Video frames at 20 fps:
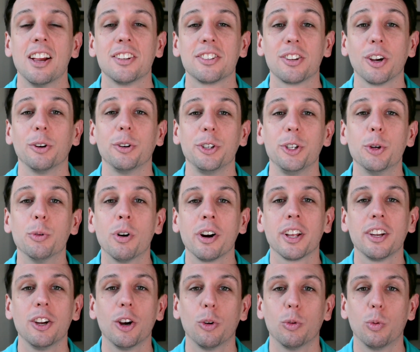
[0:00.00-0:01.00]
So you
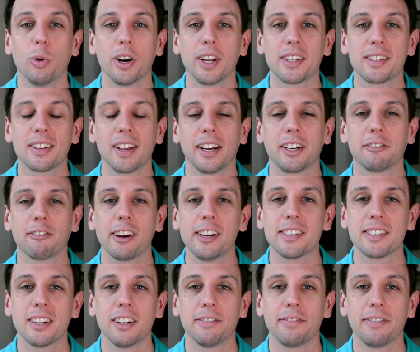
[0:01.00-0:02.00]
want to know what it's like
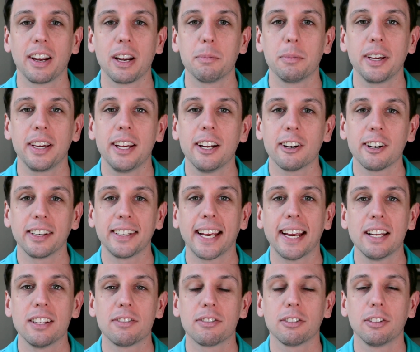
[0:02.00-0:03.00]
raising a family here in
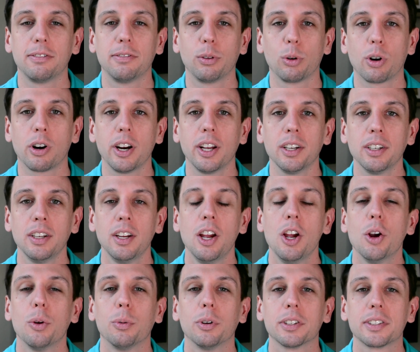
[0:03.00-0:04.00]
Gainesville, Florida?
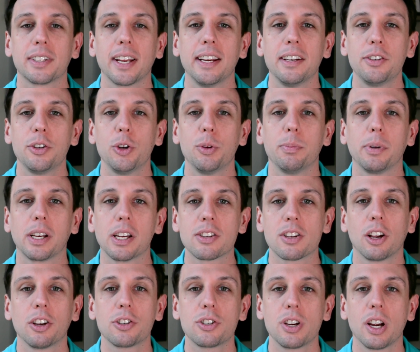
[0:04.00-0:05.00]
Well, stay tuned
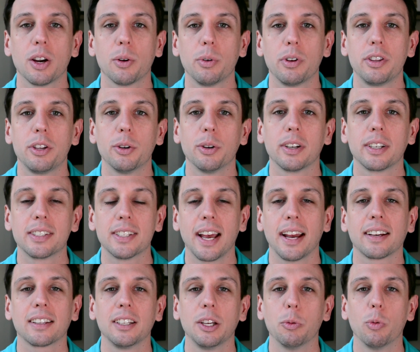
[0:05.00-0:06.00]
because I'll share with you
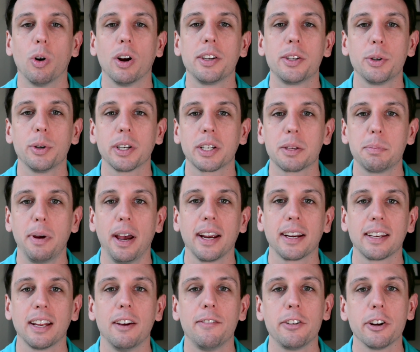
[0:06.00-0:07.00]
exactly what to
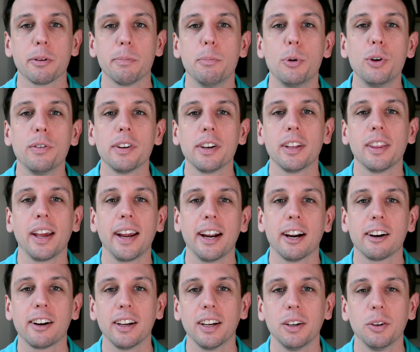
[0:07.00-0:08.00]
expect if you're moving to the
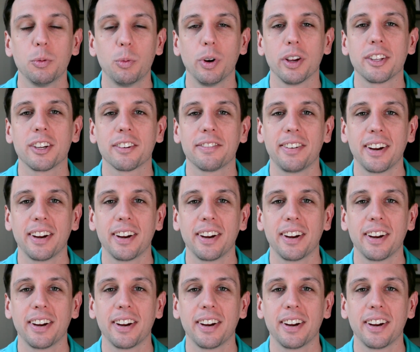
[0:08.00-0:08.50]
area with your